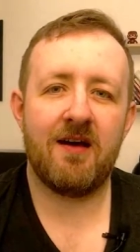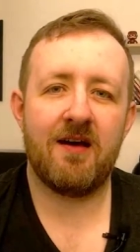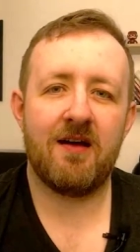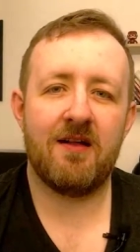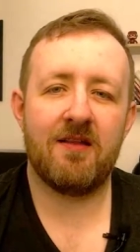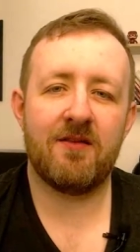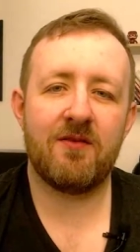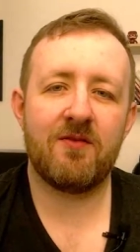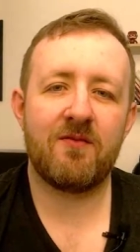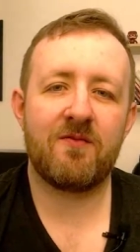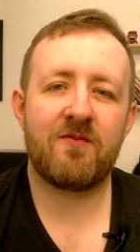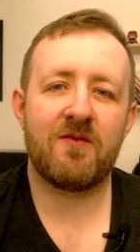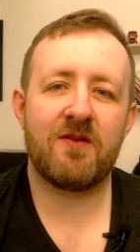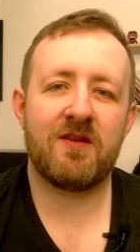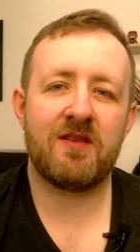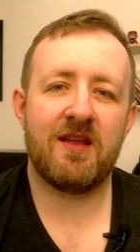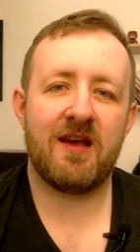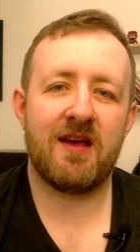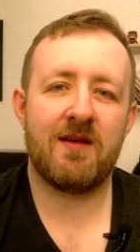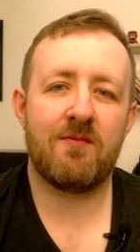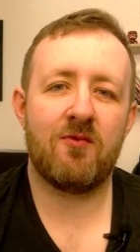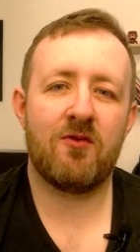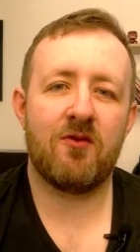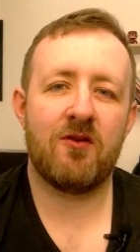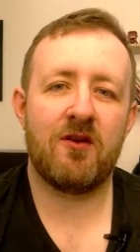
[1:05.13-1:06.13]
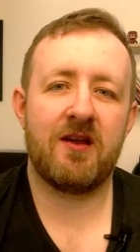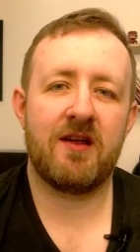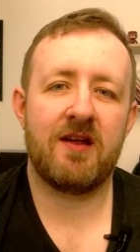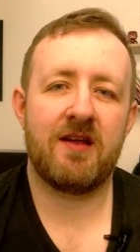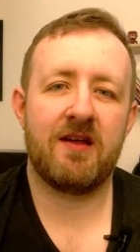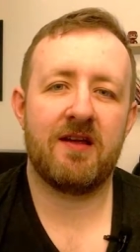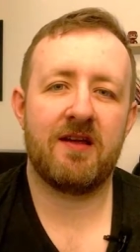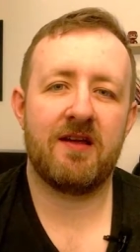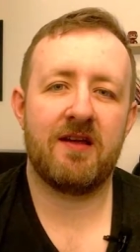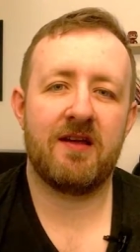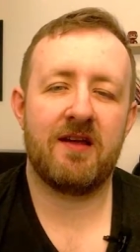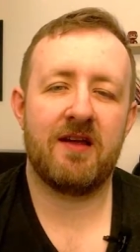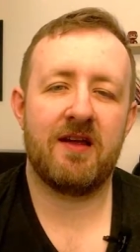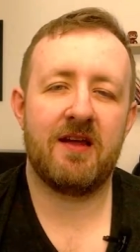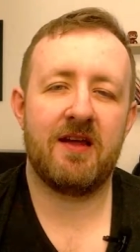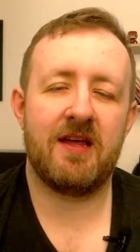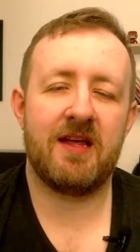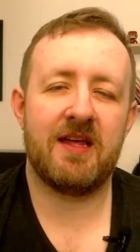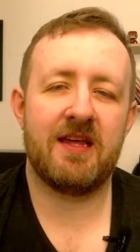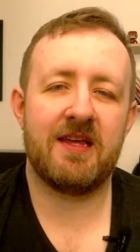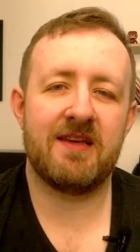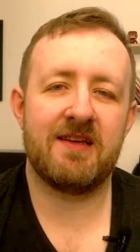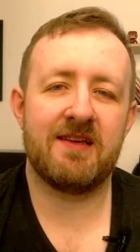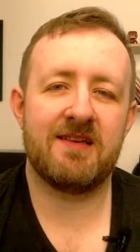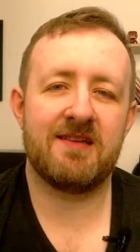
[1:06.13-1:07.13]
A little free library
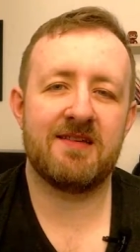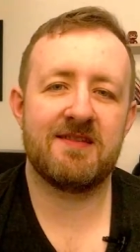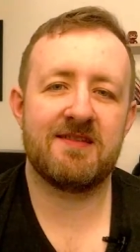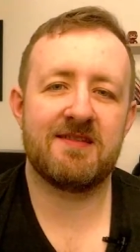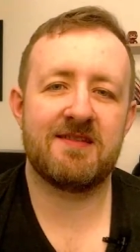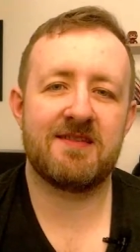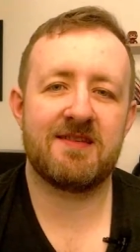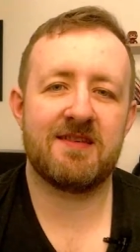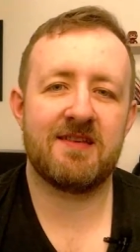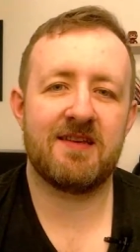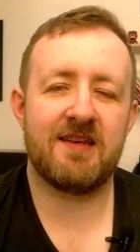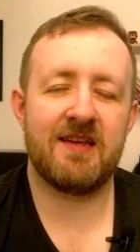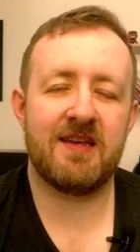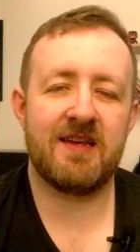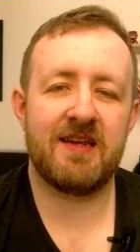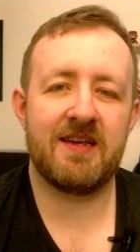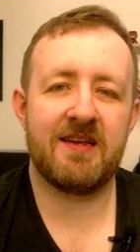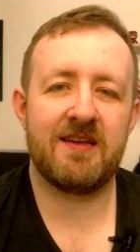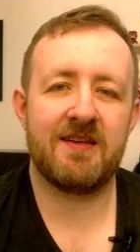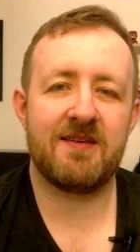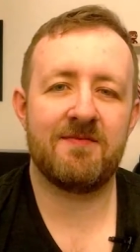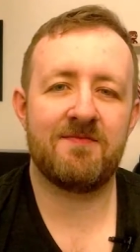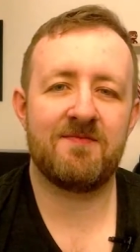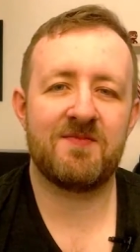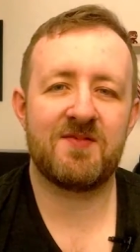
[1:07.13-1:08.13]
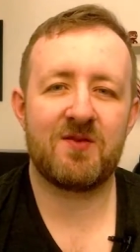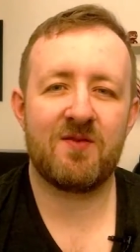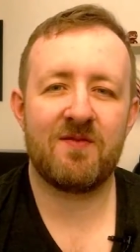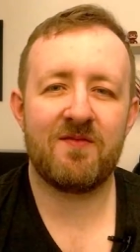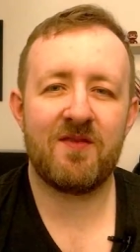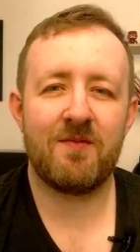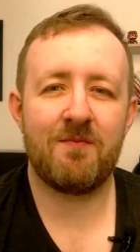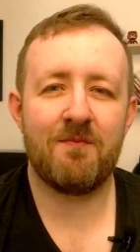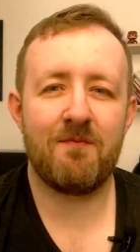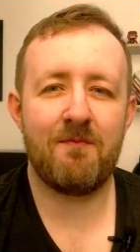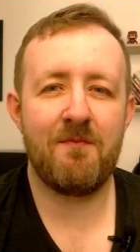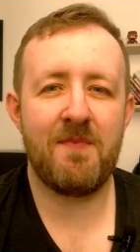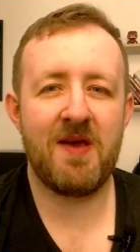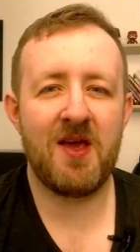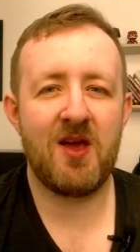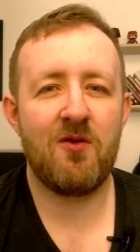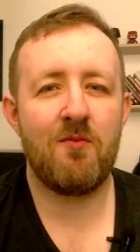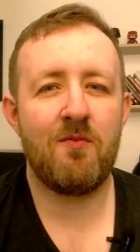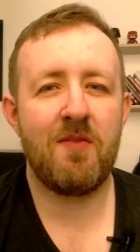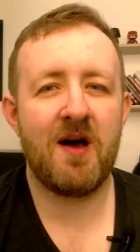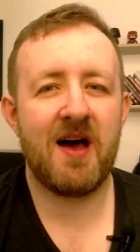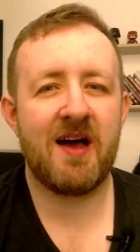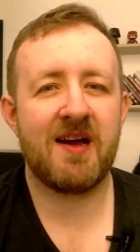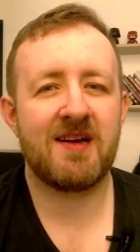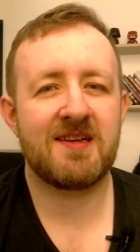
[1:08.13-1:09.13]
is a sort of a
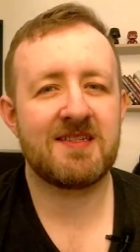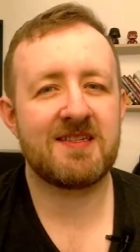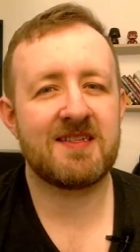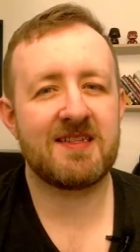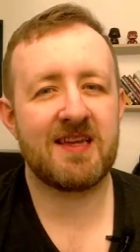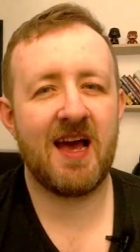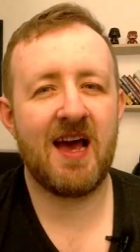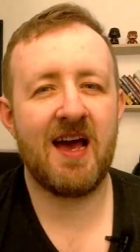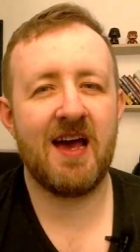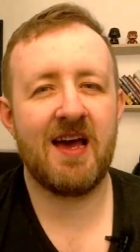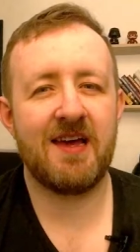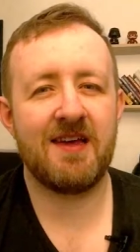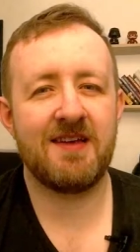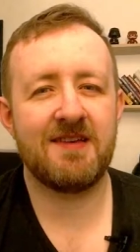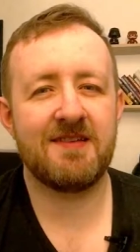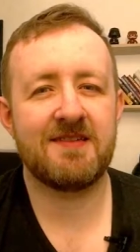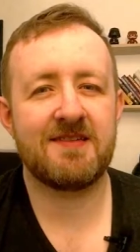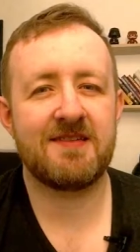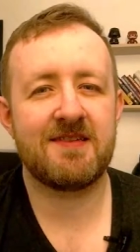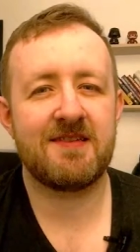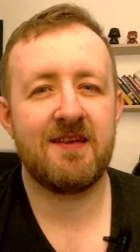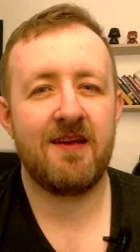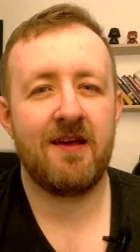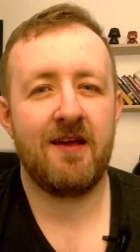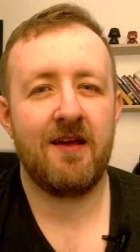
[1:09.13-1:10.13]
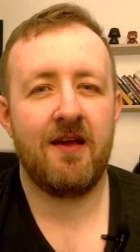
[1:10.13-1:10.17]
mailbox size